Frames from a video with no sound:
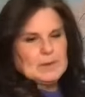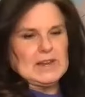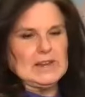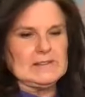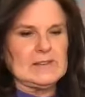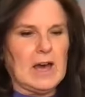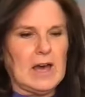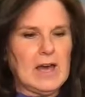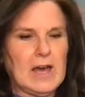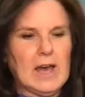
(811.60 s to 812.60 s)
and
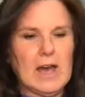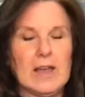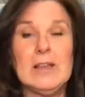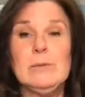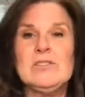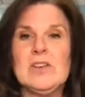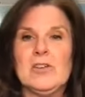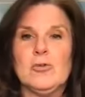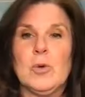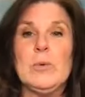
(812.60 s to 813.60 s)
Esau. He was
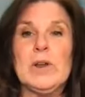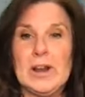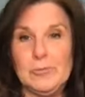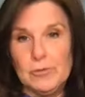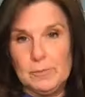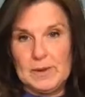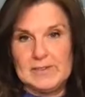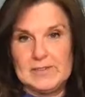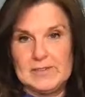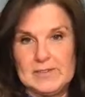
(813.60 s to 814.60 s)
2100
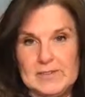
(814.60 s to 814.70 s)
BC,